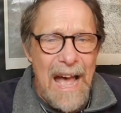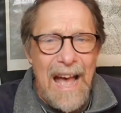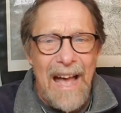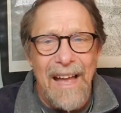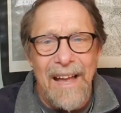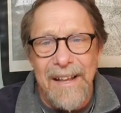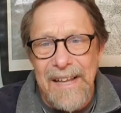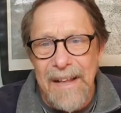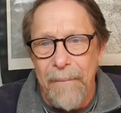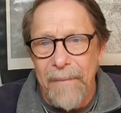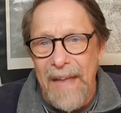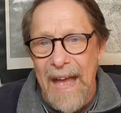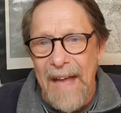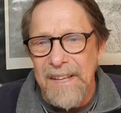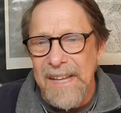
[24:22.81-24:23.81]
I
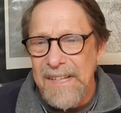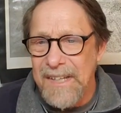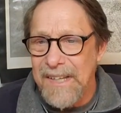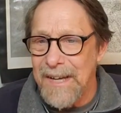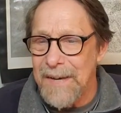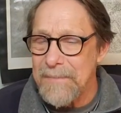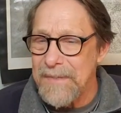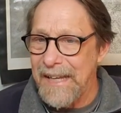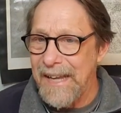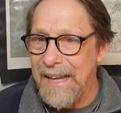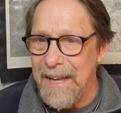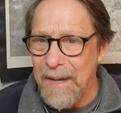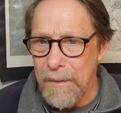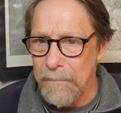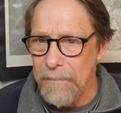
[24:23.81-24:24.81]
I need to come to
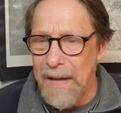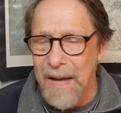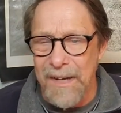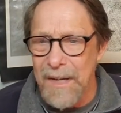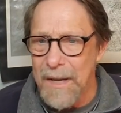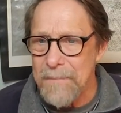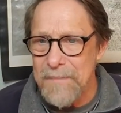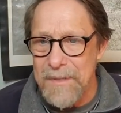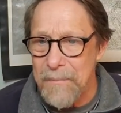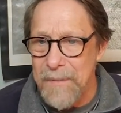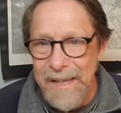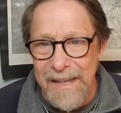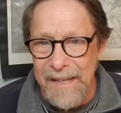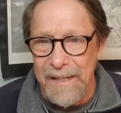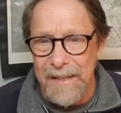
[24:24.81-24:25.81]
him, not come to
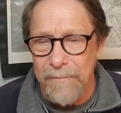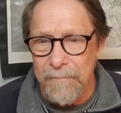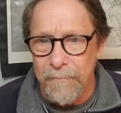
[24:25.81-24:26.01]
me.